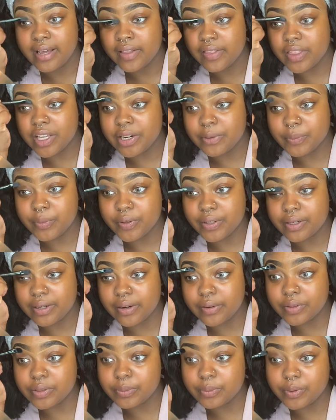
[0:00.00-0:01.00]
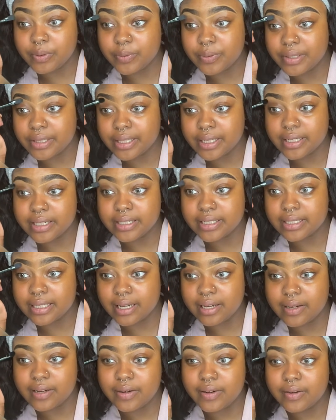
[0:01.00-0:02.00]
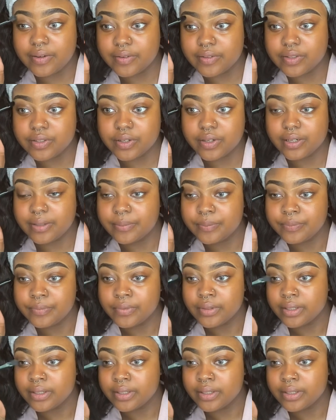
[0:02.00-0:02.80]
they're more comfortable with themselves or,